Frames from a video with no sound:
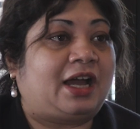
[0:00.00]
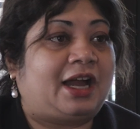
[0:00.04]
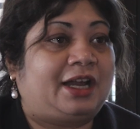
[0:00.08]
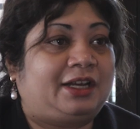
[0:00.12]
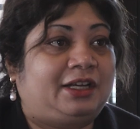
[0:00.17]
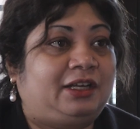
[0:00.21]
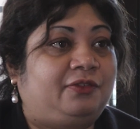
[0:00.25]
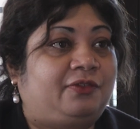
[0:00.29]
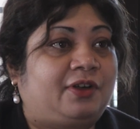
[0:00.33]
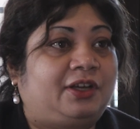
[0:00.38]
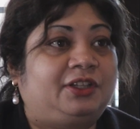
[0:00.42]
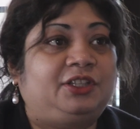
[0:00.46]

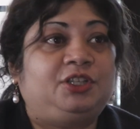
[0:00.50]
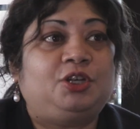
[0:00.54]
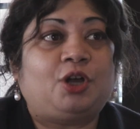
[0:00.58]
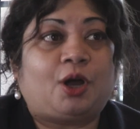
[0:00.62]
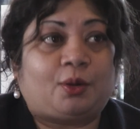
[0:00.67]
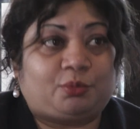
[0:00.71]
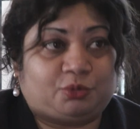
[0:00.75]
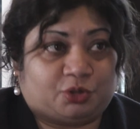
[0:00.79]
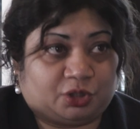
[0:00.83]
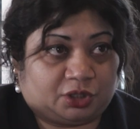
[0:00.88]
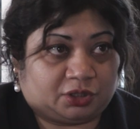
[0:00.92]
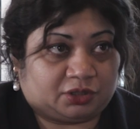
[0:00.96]
identify the
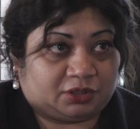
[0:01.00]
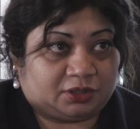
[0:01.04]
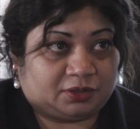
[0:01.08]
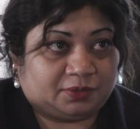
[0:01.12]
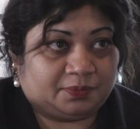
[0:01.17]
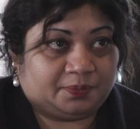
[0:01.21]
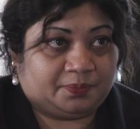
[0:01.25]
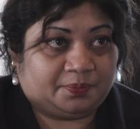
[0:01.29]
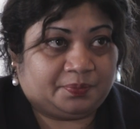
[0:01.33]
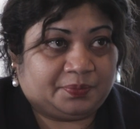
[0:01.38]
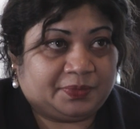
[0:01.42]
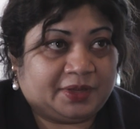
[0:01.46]
object.
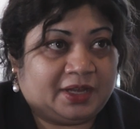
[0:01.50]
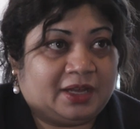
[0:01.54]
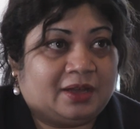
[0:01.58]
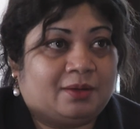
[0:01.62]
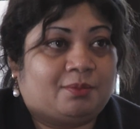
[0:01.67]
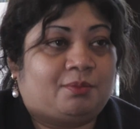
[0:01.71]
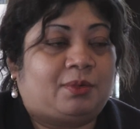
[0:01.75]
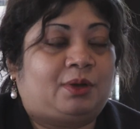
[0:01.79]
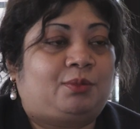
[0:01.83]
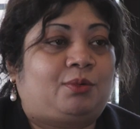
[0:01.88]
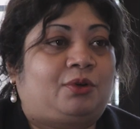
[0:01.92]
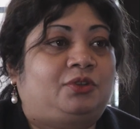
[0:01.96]

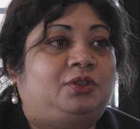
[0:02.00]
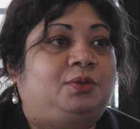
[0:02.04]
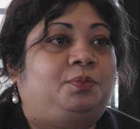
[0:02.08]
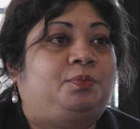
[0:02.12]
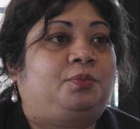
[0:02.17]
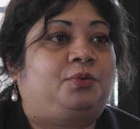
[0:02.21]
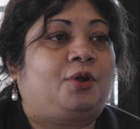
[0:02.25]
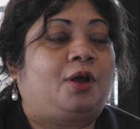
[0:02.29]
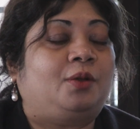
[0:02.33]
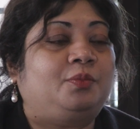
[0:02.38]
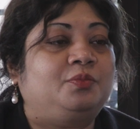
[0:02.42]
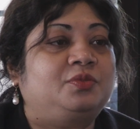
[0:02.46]
But one of the
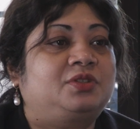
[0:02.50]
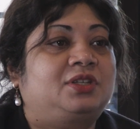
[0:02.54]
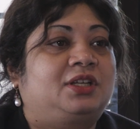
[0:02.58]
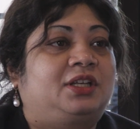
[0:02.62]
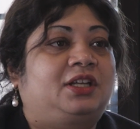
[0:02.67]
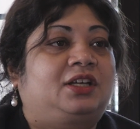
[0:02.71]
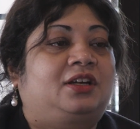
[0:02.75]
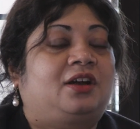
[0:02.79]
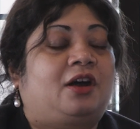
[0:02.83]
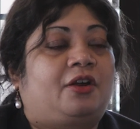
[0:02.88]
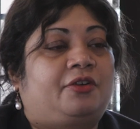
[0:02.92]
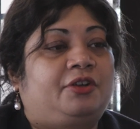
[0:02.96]
problems that
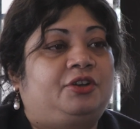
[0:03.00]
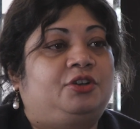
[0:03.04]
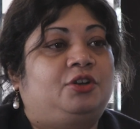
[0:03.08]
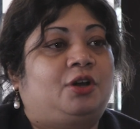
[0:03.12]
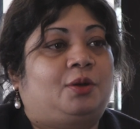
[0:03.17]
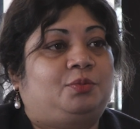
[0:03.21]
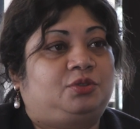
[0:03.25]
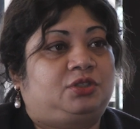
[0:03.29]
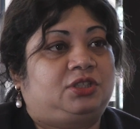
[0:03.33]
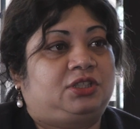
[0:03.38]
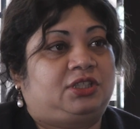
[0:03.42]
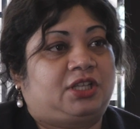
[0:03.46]
our current
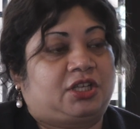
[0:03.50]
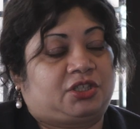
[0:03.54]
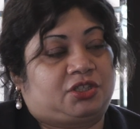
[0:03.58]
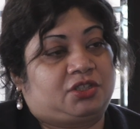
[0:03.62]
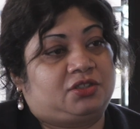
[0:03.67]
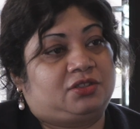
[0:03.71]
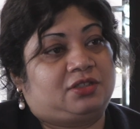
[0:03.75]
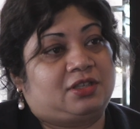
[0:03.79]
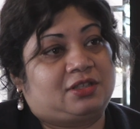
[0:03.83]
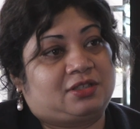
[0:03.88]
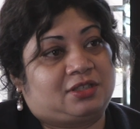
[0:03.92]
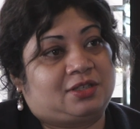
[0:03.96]
object
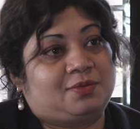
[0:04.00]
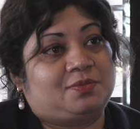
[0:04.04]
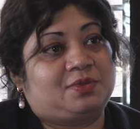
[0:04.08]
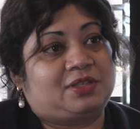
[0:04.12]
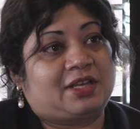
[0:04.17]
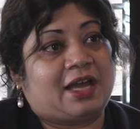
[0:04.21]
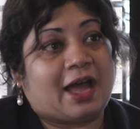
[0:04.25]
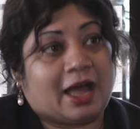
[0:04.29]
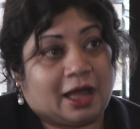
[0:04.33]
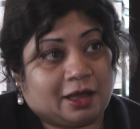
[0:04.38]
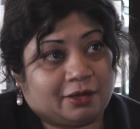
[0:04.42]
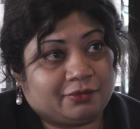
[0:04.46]
detection systems
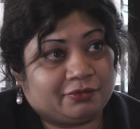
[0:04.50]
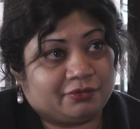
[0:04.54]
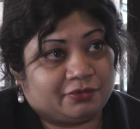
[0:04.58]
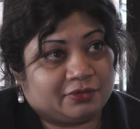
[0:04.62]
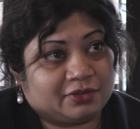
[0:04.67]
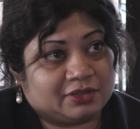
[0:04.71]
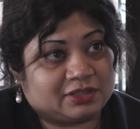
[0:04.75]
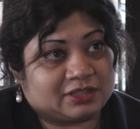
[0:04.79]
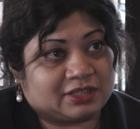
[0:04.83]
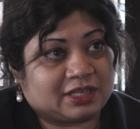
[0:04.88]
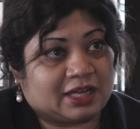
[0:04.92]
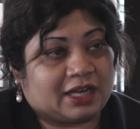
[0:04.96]
have
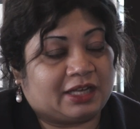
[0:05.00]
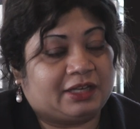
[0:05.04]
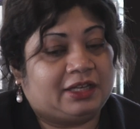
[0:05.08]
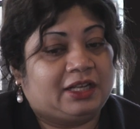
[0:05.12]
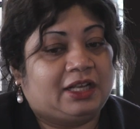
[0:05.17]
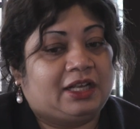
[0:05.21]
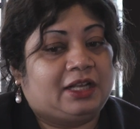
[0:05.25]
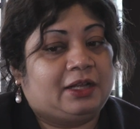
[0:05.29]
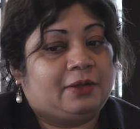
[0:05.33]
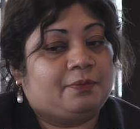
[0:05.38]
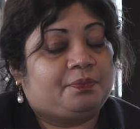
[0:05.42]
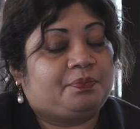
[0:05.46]
is that
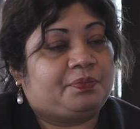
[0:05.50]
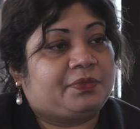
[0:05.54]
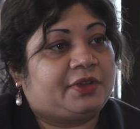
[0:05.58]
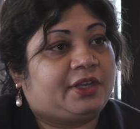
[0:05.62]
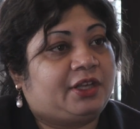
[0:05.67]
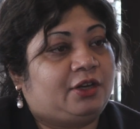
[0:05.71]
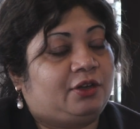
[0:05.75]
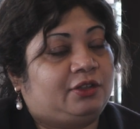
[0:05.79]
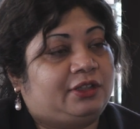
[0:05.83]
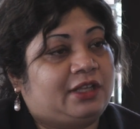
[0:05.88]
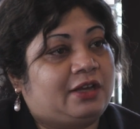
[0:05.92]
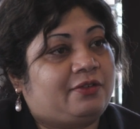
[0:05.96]

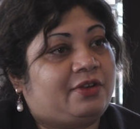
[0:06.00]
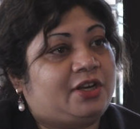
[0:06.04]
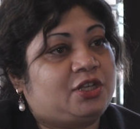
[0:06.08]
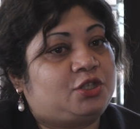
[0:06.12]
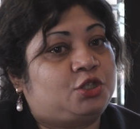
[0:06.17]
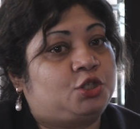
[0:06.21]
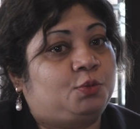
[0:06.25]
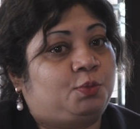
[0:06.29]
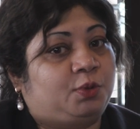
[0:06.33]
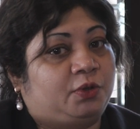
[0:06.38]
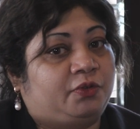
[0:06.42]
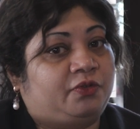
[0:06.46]
you know they are very
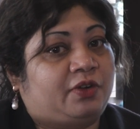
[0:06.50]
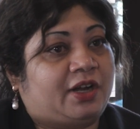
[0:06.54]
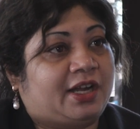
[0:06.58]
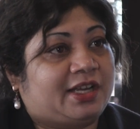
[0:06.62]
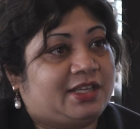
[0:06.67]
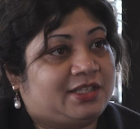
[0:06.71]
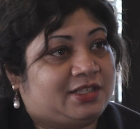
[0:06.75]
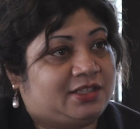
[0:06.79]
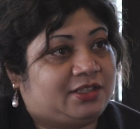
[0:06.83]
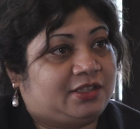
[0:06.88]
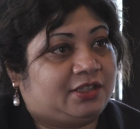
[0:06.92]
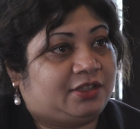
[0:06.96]

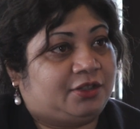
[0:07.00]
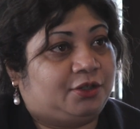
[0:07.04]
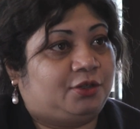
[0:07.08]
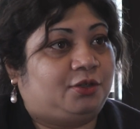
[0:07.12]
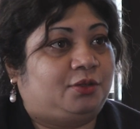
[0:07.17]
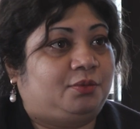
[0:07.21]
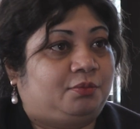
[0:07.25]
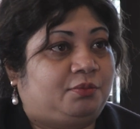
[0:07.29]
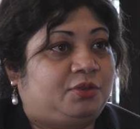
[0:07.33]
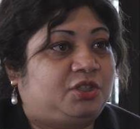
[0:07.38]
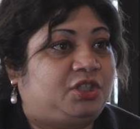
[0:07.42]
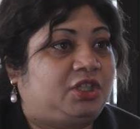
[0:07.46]
supervised you
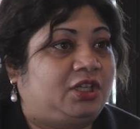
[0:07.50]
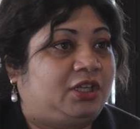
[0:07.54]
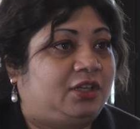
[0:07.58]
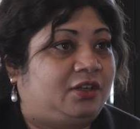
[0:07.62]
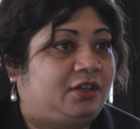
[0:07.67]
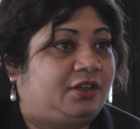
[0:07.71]
know machine